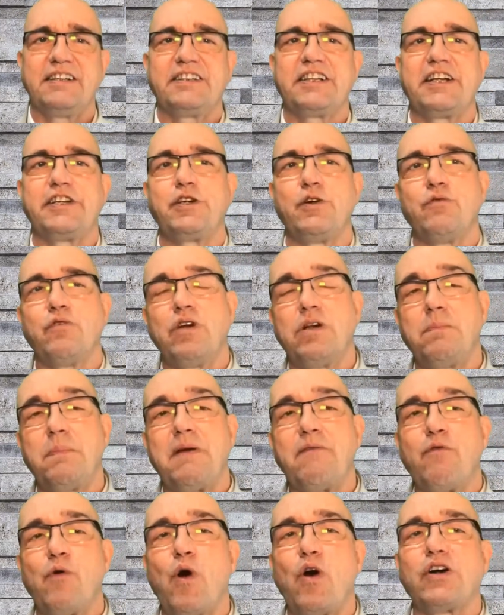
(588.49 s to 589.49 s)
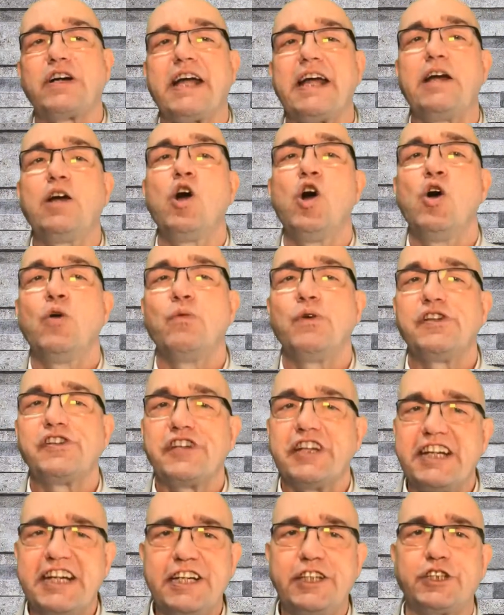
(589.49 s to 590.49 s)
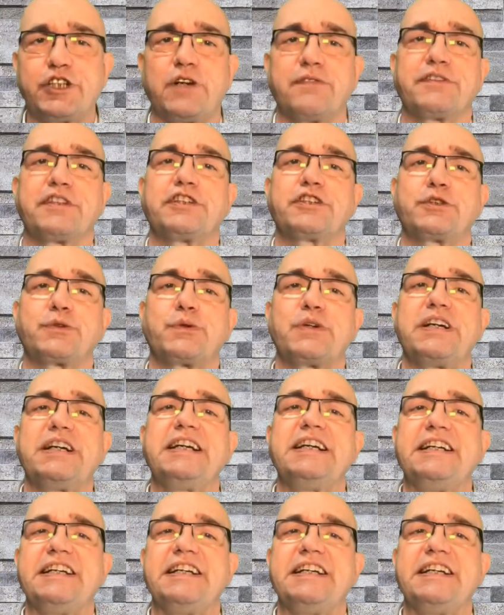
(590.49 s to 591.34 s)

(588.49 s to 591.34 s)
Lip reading: that you will be working with each of the 3